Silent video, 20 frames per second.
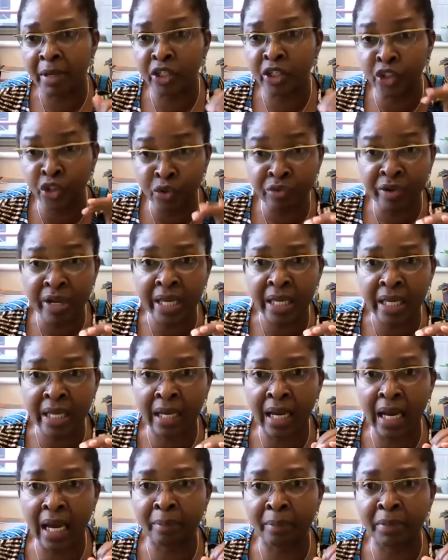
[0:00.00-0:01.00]
during
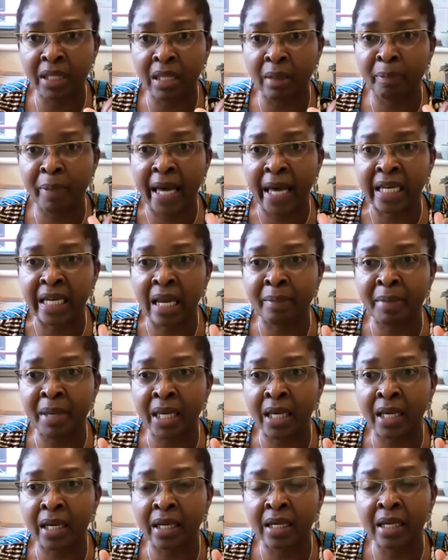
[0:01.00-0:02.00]
the pandemic